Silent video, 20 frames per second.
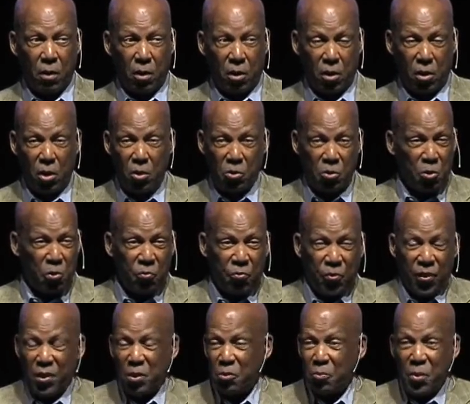Culture
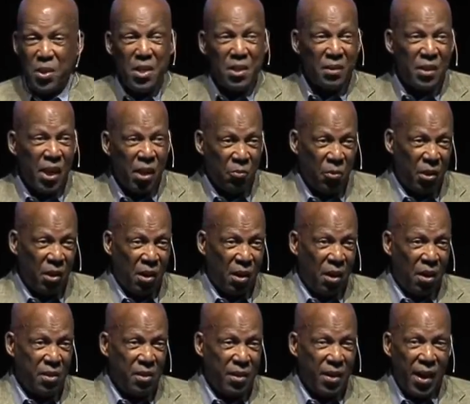failed me in that
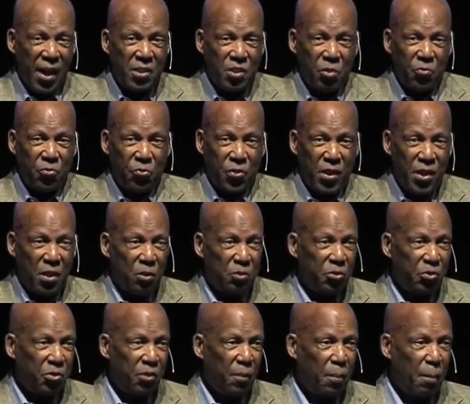regard, as it
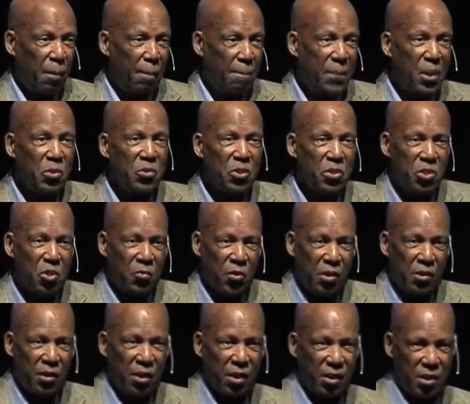fails millions of
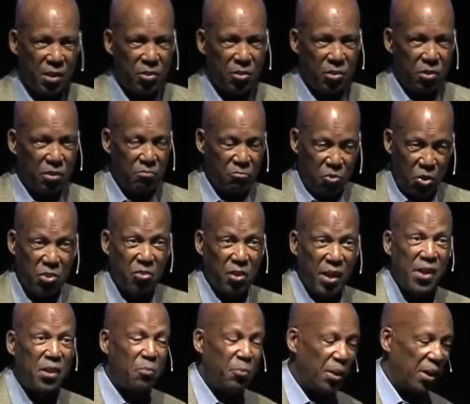other kids just
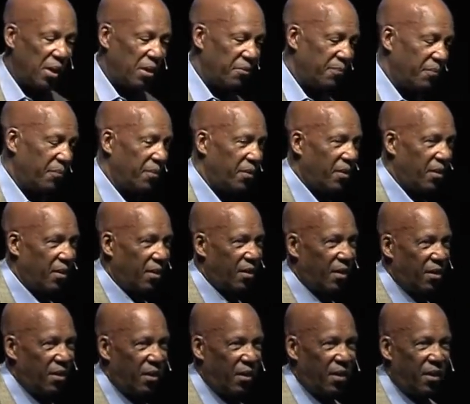like me.
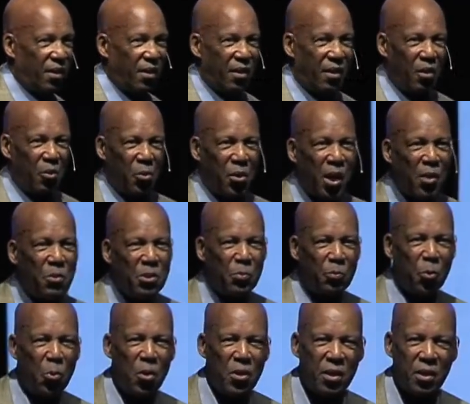When I was
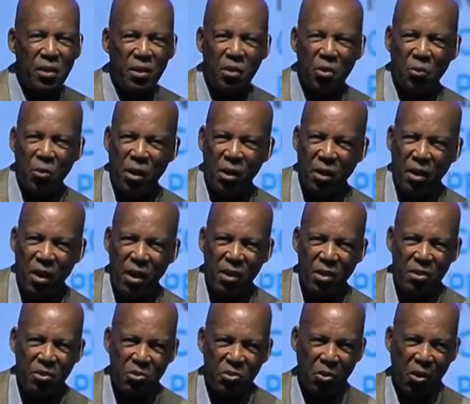born in Little Rock,
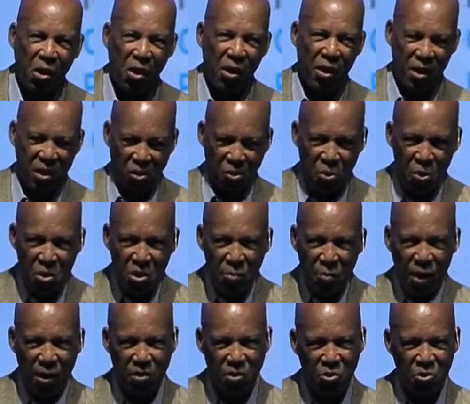Arkansas, and learned
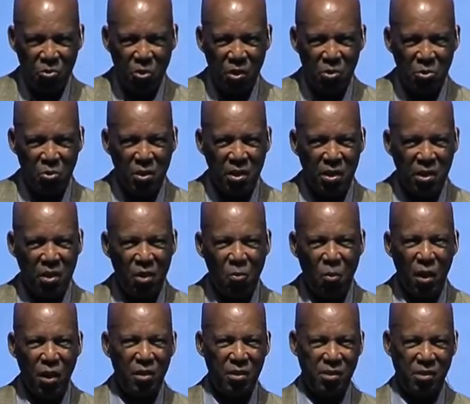about the structural
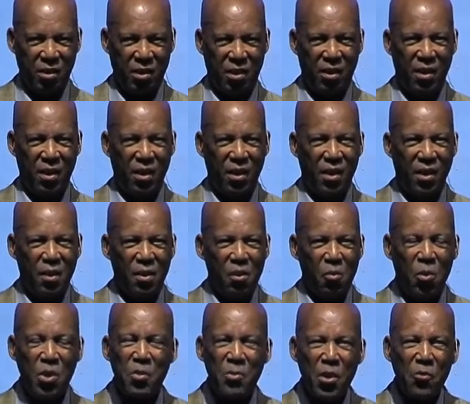inequality,
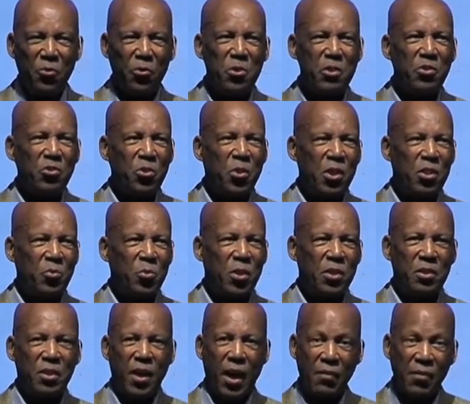one of my first thoughts
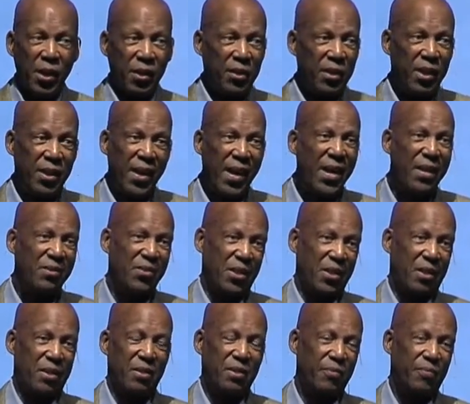was, I've got to get out of
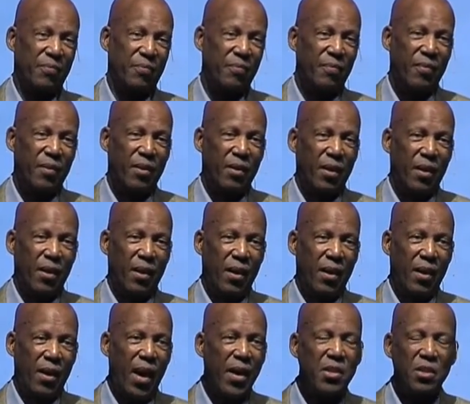here.
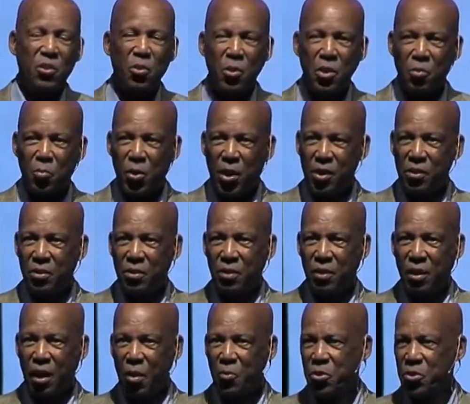I didn't know any better.
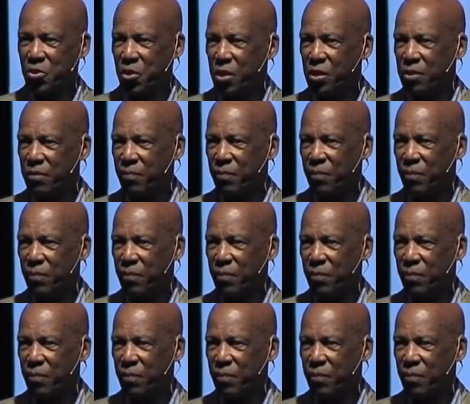I was young.